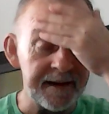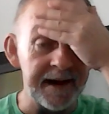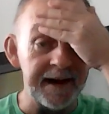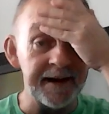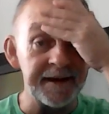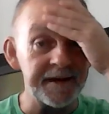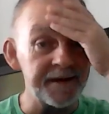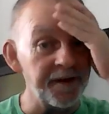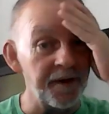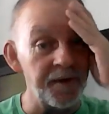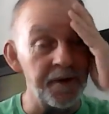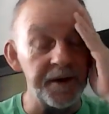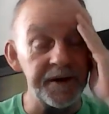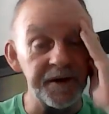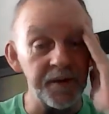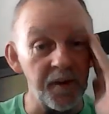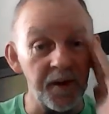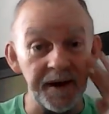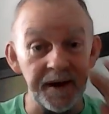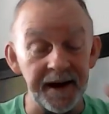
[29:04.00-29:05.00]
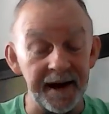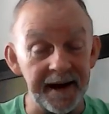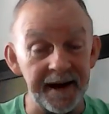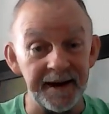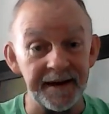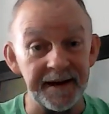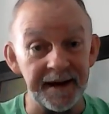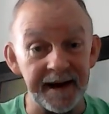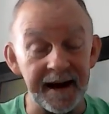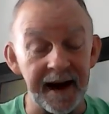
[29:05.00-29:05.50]
Lennox Lewis wouldn't
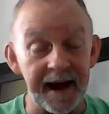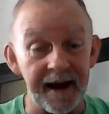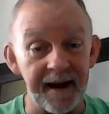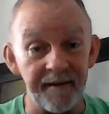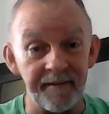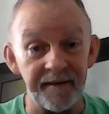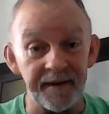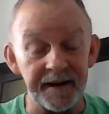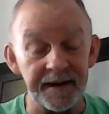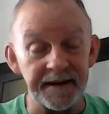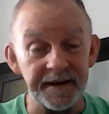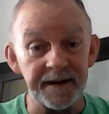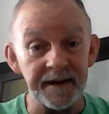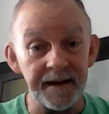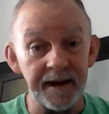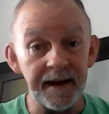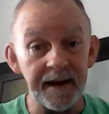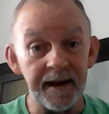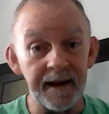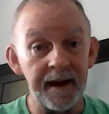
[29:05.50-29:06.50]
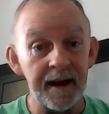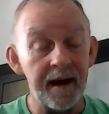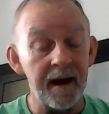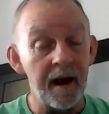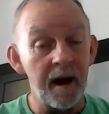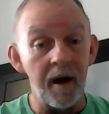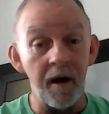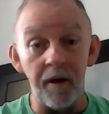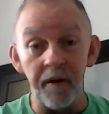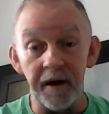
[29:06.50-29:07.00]
hit the canvas.
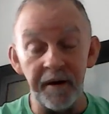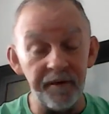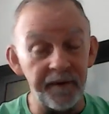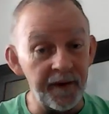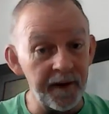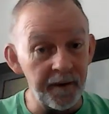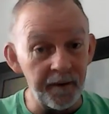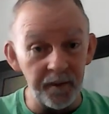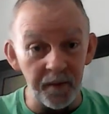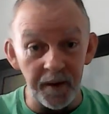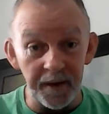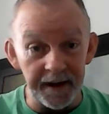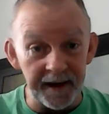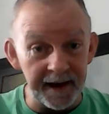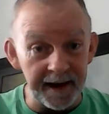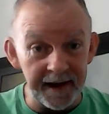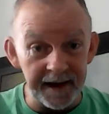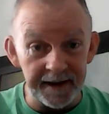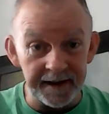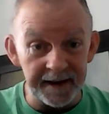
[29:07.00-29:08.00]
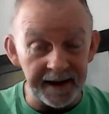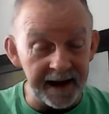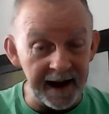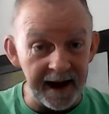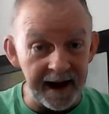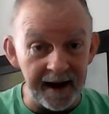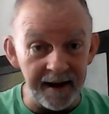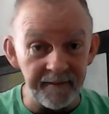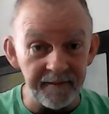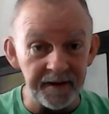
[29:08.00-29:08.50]
Holyfield wouldn't hit the
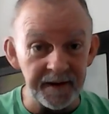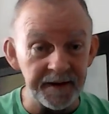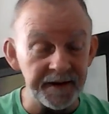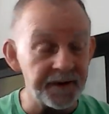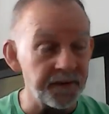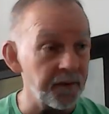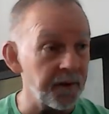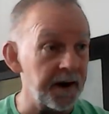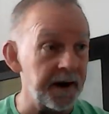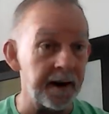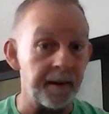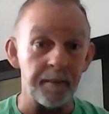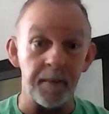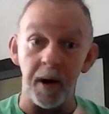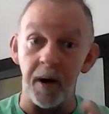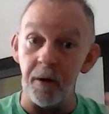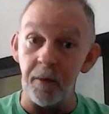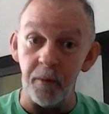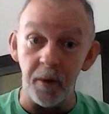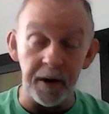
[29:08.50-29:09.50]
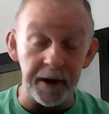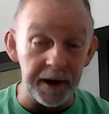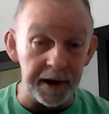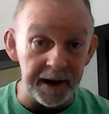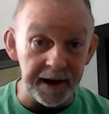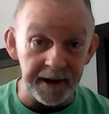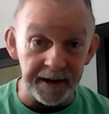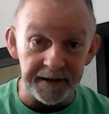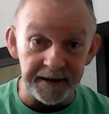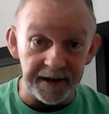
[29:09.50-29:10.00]
canvas. Riddick Bowe
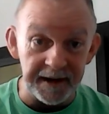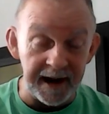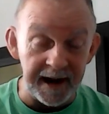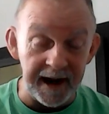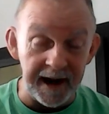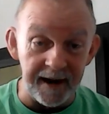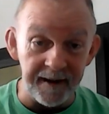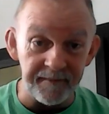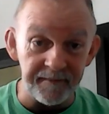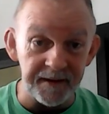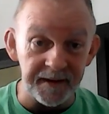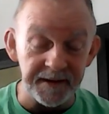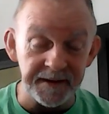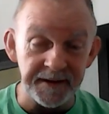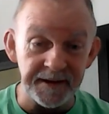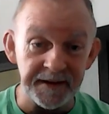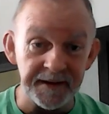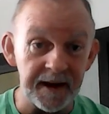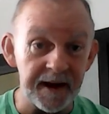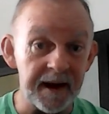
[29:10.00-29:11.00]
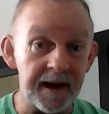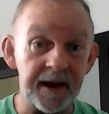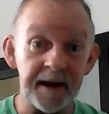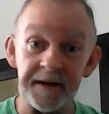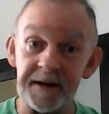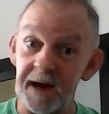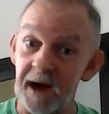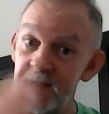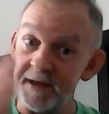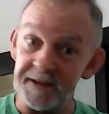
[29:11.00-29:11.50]
wouldn't hit the canvas.
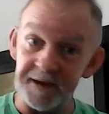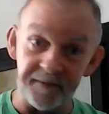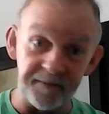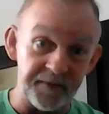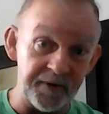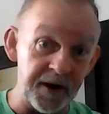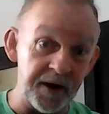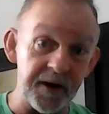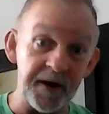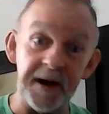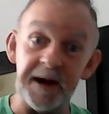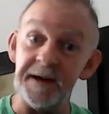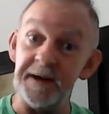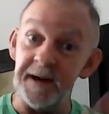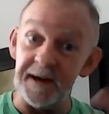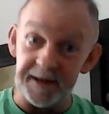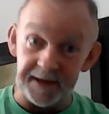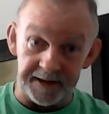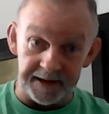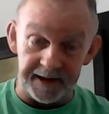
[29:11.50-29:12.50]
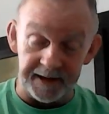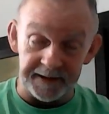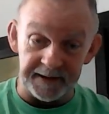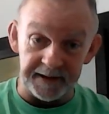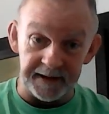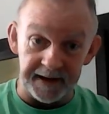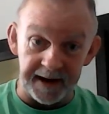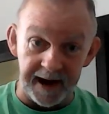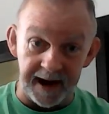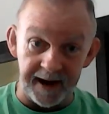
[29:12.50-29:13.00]
Tyson Fury didn't hit
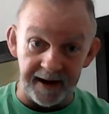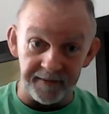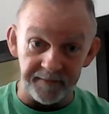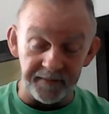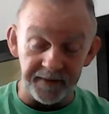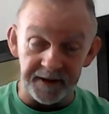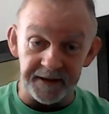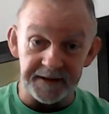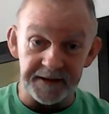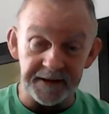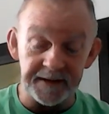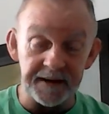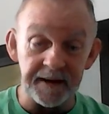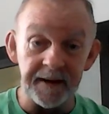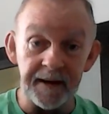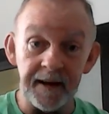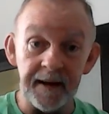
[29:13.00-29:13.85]
the canvas.